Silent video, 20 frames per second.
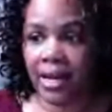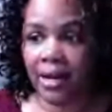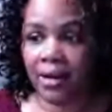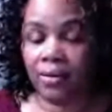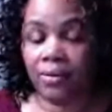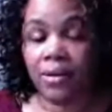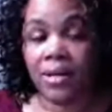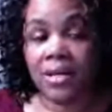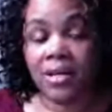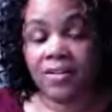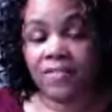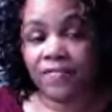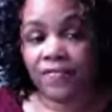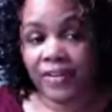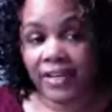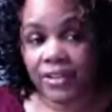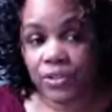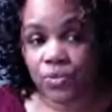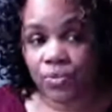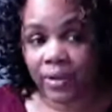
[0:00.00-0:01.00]
Now,
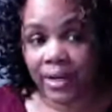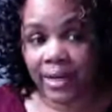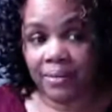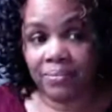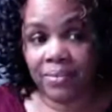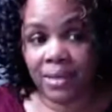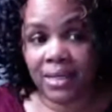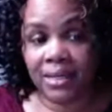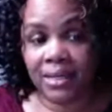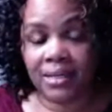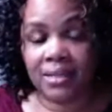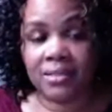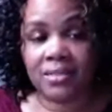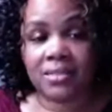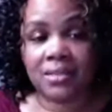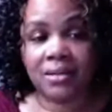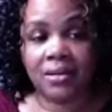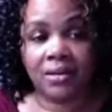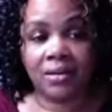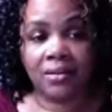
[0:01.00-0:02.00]
fixed rate
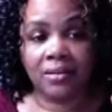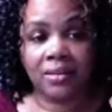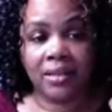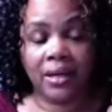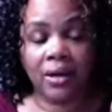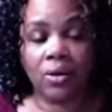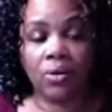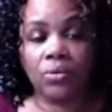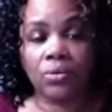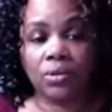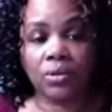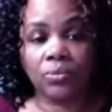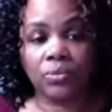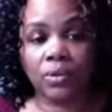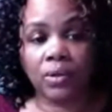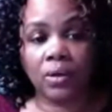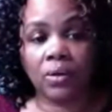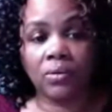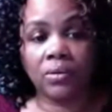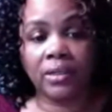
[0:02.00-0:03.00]
means the owner
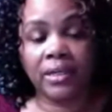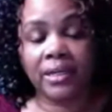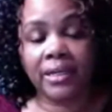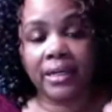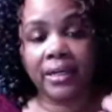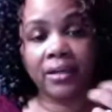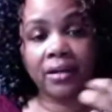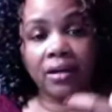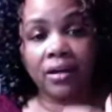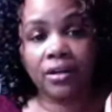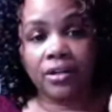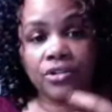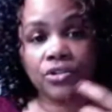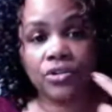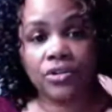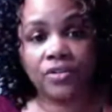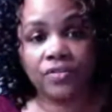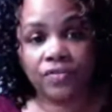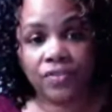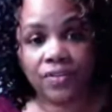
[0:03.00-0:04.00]
will only get
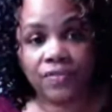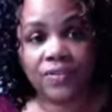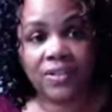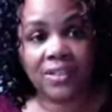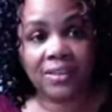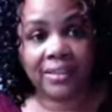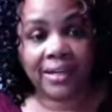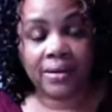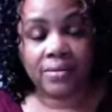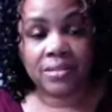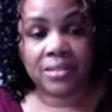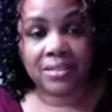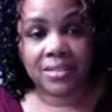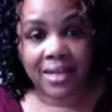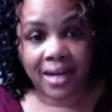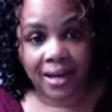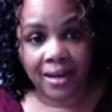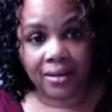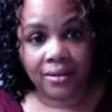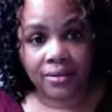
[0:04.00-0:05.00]

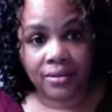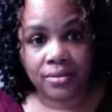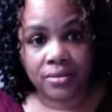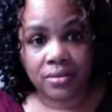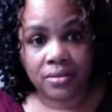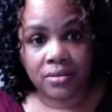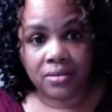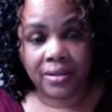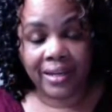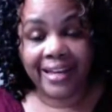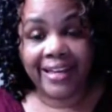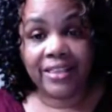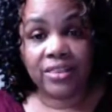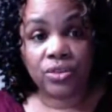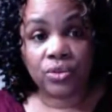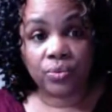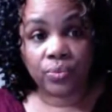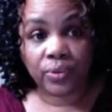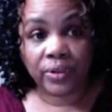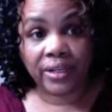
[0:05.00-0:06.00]
$150,000
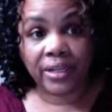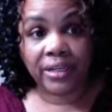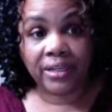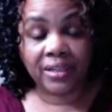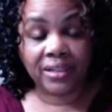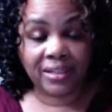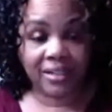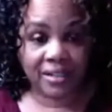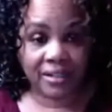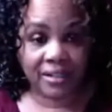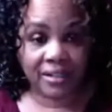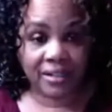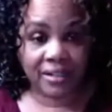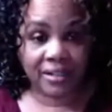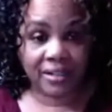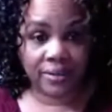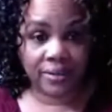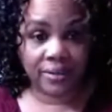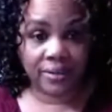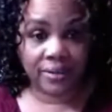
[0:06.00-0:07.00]
in 3
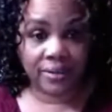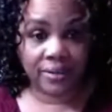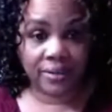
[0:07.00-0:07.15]
years.